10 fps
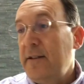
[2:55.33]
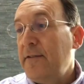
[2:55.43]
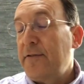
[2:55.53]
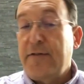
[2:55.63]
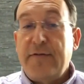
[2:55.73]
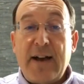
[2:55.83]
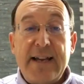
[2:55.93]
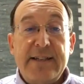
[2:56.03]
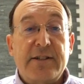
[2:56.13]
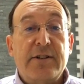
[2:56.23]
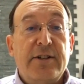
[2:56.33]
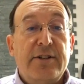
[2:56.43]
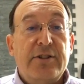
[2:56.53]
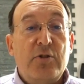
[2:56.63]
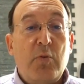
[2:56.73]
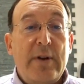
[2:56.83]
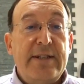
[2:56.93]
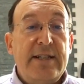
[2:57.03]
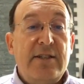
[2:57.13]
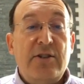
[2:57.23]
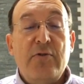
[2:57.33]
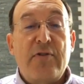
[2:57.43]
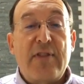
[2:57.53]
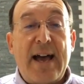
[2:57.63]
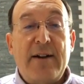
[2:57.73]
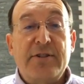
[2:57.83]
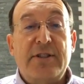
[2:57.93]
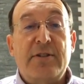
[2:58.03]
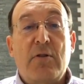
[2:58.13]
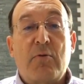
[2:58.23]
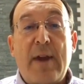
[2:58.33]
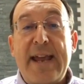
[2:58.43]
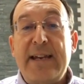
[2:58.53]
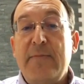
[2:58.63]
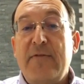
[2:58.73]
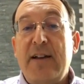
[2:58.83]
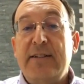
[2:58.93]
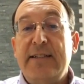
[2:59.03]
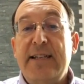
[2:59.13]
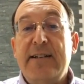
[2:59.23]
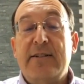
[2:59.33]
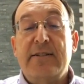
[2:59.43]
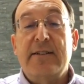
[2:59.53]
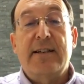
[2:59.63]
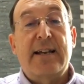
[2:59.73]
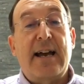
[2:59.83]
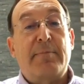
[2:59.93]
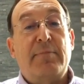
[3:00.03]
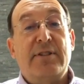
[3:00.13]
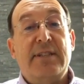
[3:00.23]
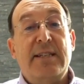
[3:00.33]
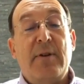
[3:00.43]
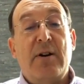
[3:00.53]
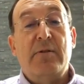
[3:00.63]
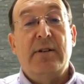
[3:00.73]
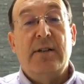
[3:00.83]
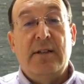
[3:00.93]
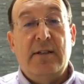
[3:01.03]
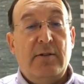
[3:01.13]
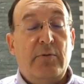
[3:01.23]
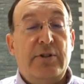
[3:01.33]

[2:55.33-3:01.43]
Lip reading: For Pfizer, 22,000 random volunteers got placebo, which